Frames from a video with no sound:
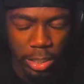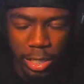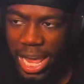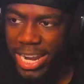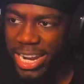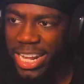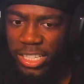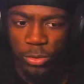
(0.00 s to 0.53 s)

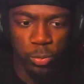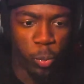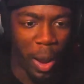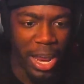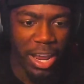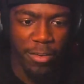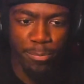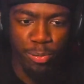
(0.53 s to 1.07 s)
and his
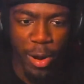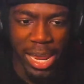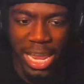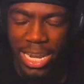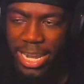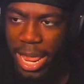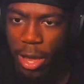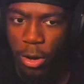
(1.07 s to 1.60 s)
way of
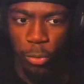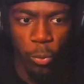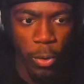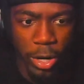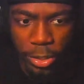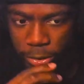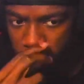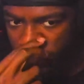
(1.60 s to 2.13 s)
breaking down
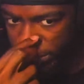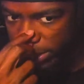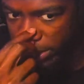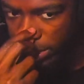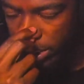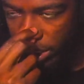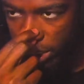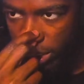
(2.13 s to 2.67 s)
words.
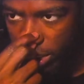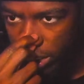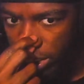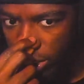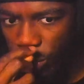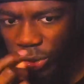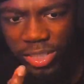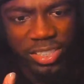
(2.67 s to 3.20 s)

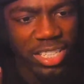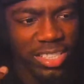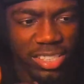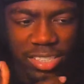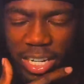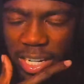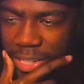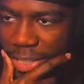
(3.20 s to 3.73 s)
Who does he
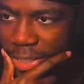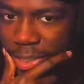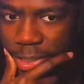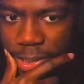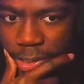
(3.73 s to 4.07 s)
study?